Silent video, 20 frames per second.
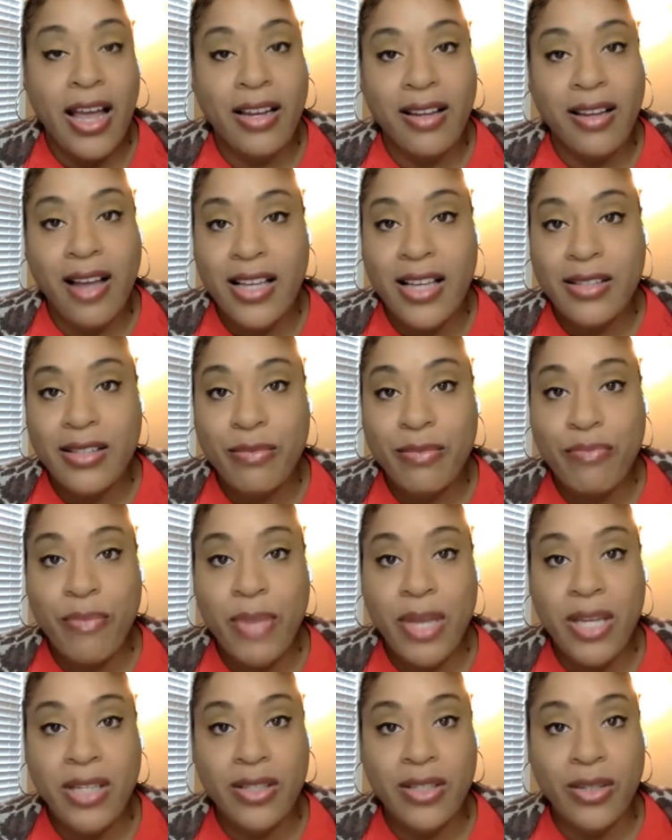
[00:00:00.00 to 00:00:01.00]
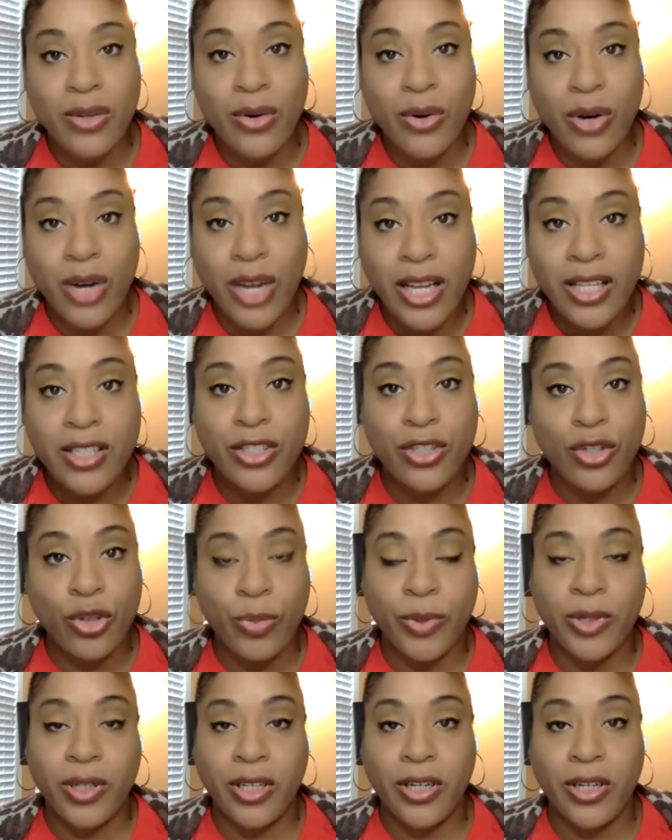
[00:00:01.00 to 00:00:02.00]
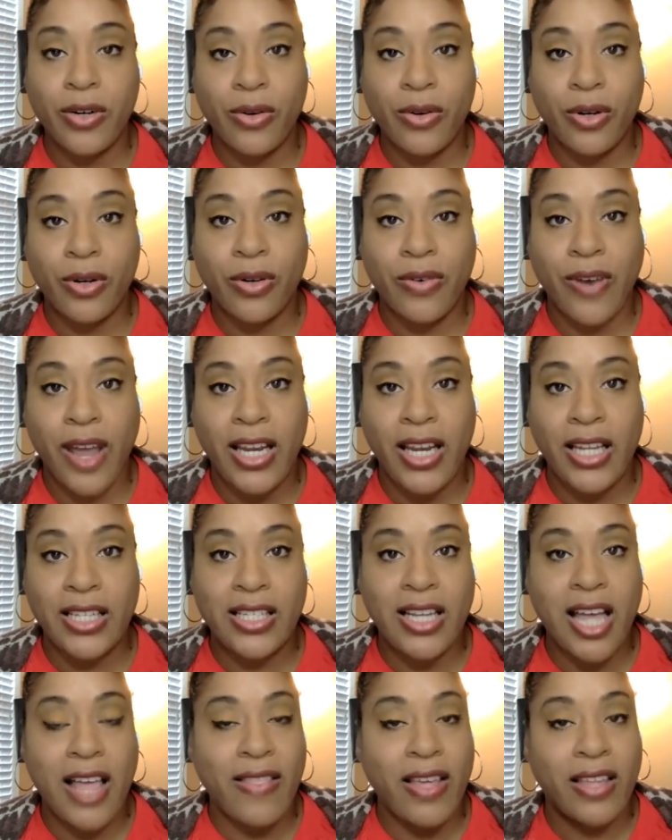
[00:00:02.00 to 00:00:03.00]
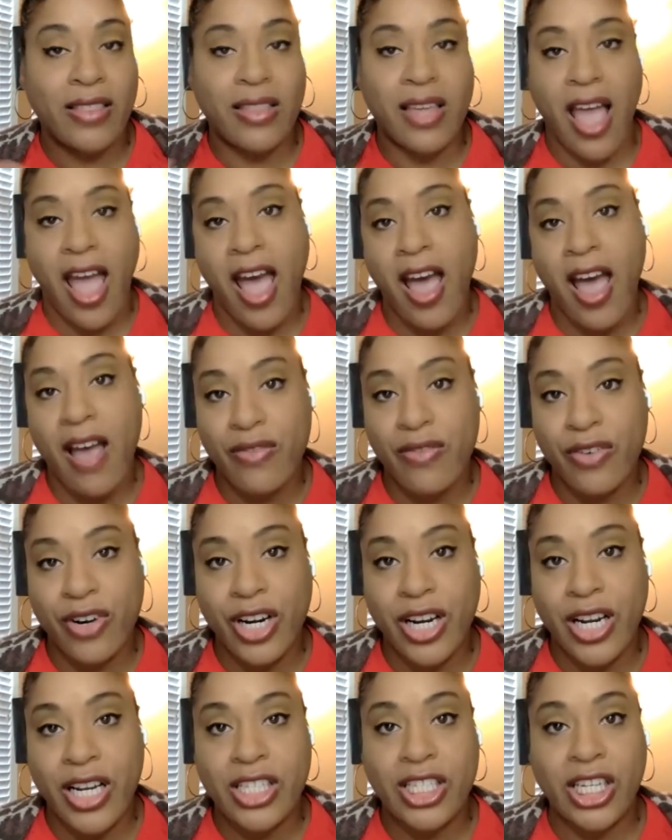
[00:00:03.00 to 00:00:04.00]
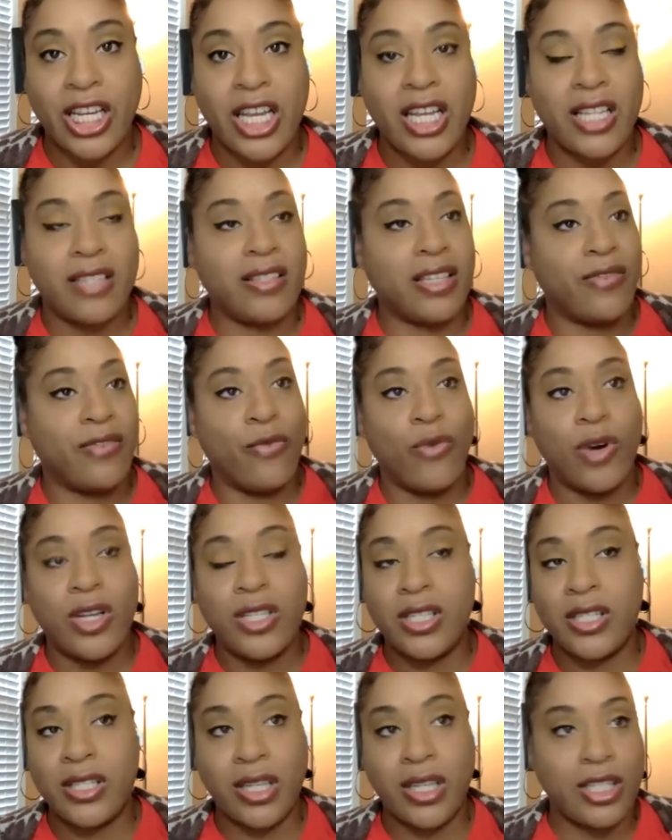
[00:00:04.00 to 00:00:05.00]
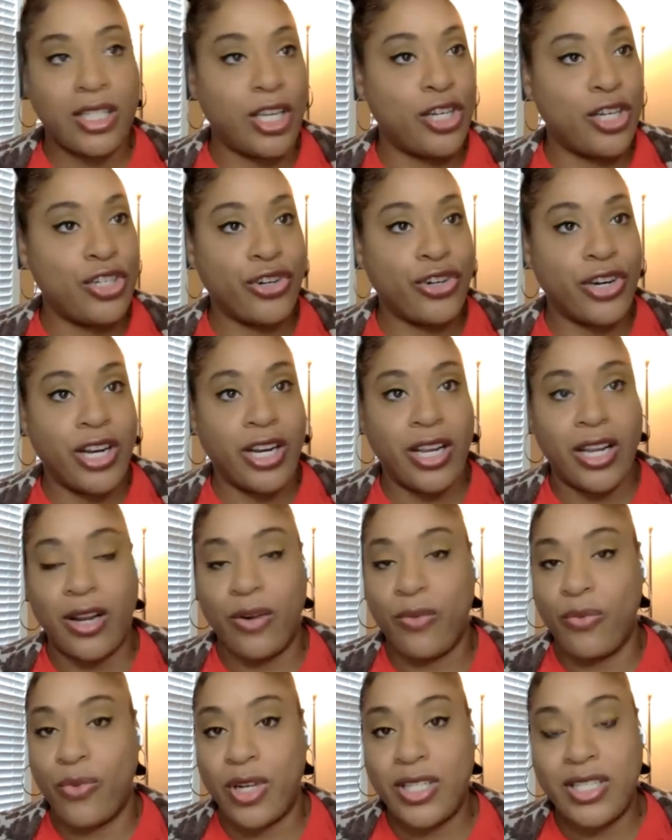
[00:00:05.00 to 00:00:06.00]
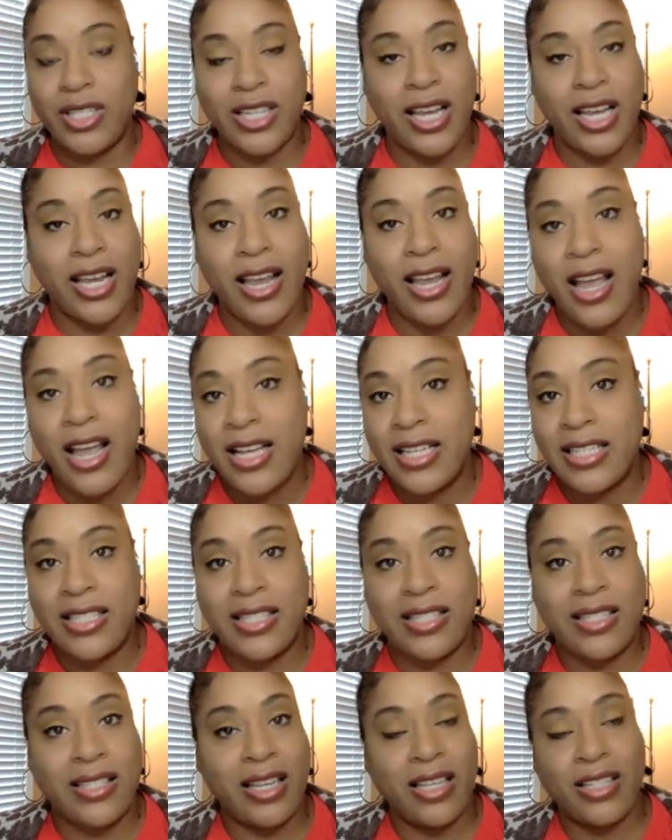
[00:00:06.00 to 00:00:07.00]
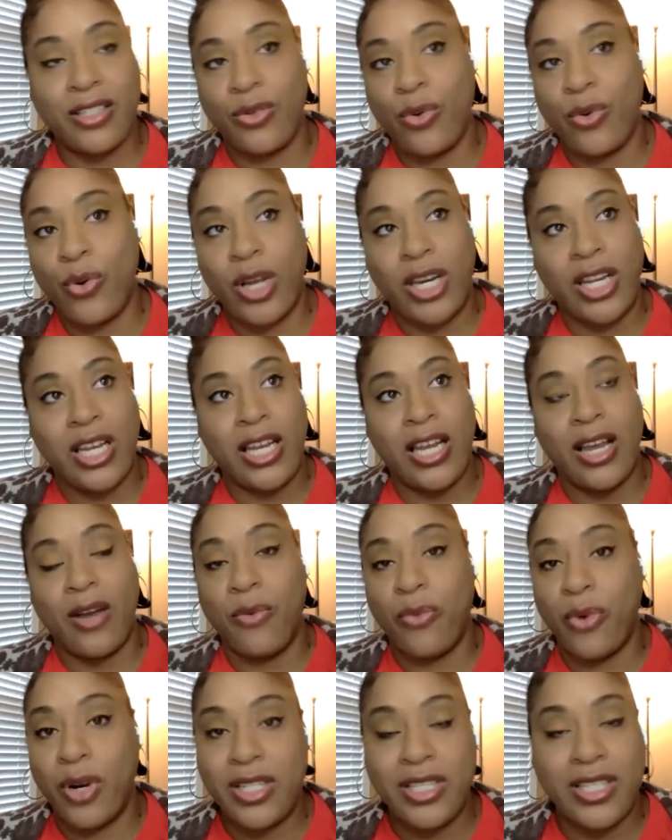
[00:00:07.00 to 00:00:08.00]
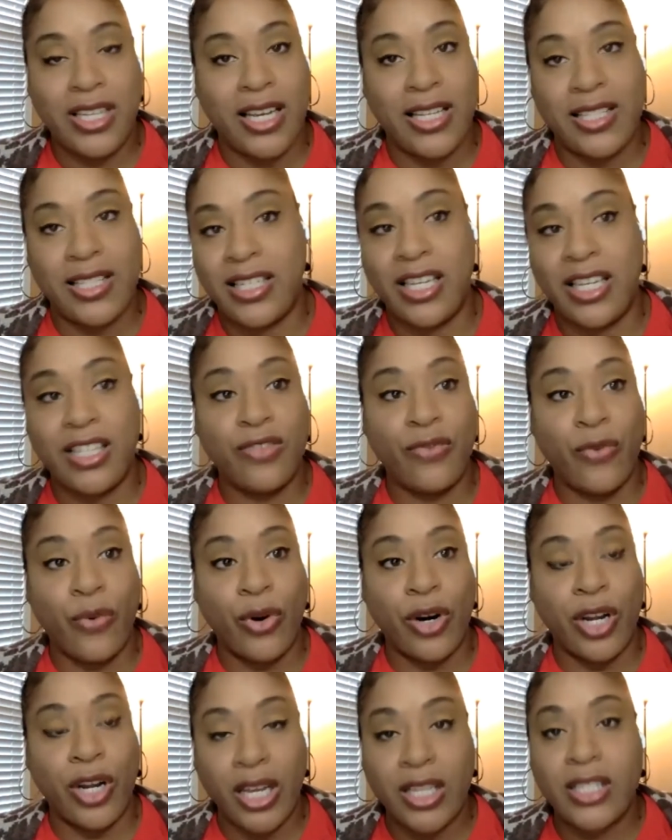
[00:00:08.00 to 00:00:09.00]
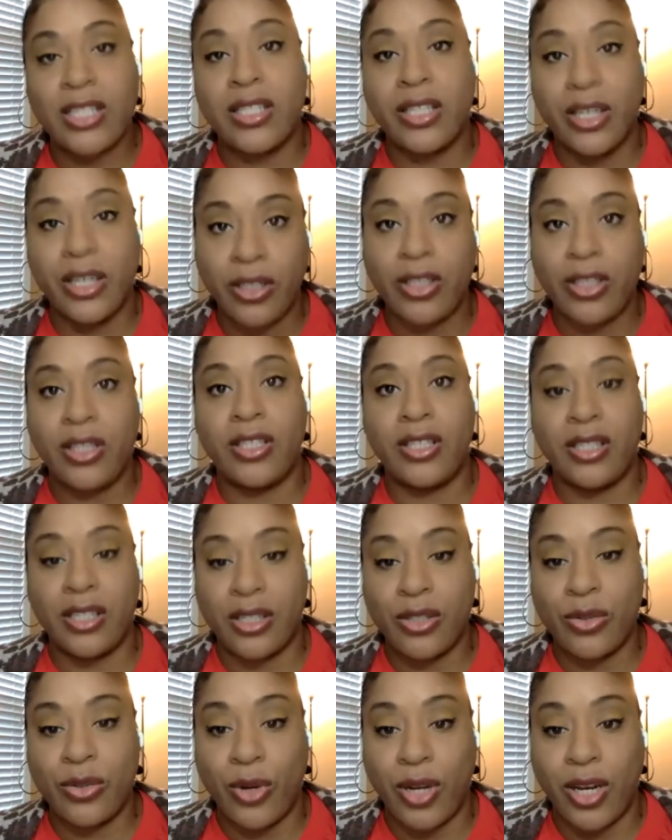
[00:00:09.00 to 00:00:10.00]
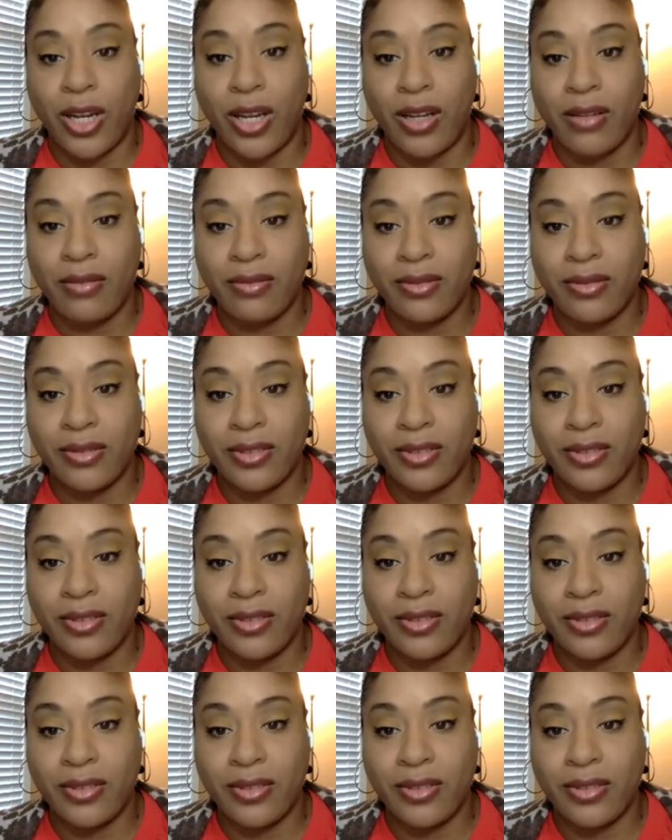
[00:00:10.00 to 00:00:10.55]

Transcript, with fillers: And guys, mid-score, it's super literal, right? It's not like the average. It's if one's a 600 and one's a 620 and one's a 640, it's literally the 620.